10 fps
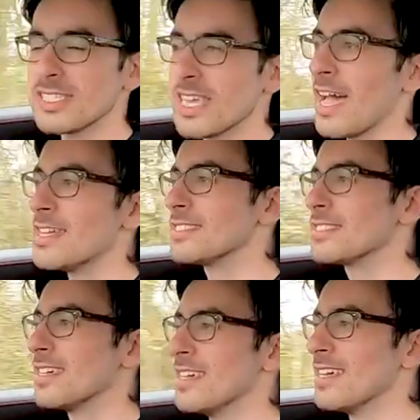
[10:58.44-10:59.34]

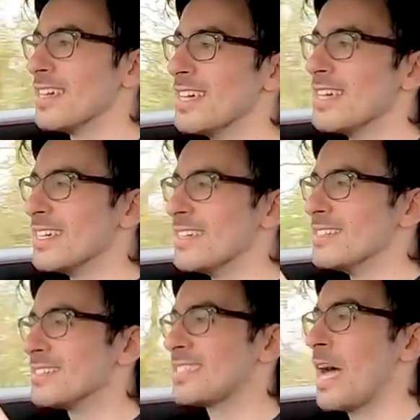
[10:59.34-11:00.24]
says
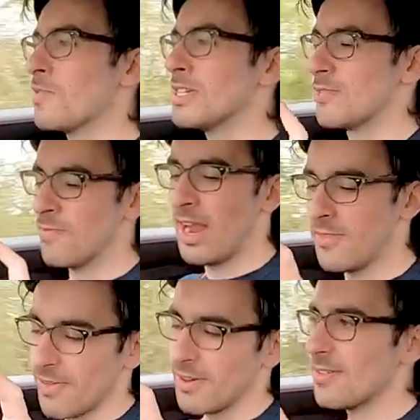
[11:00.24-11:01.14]
sound is
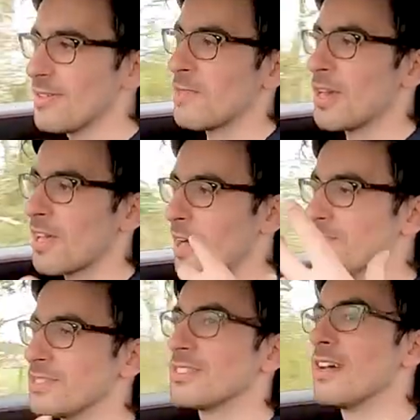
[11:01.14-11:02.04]
irrelevant when it
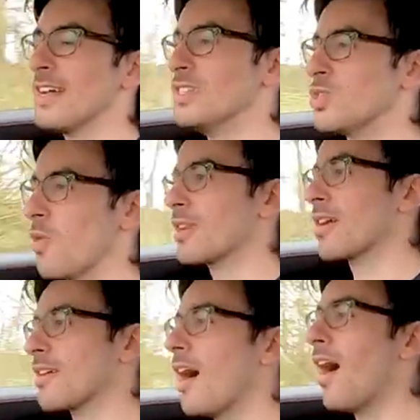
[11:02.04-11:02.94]
comes to enjoying
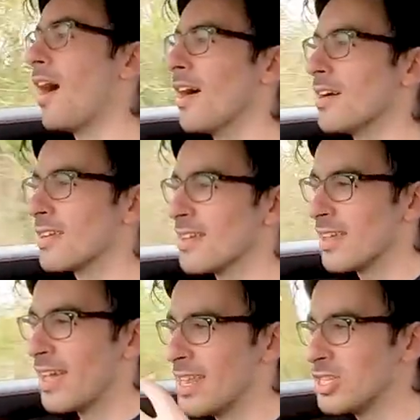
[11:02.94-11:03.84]
a car
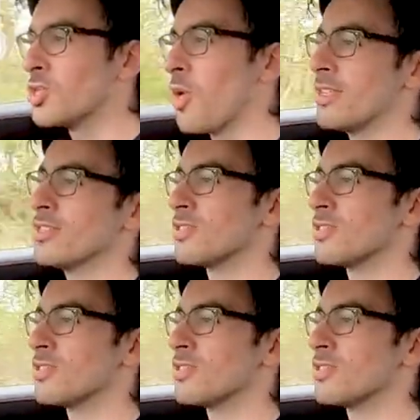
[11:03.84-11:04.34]
and enjoying the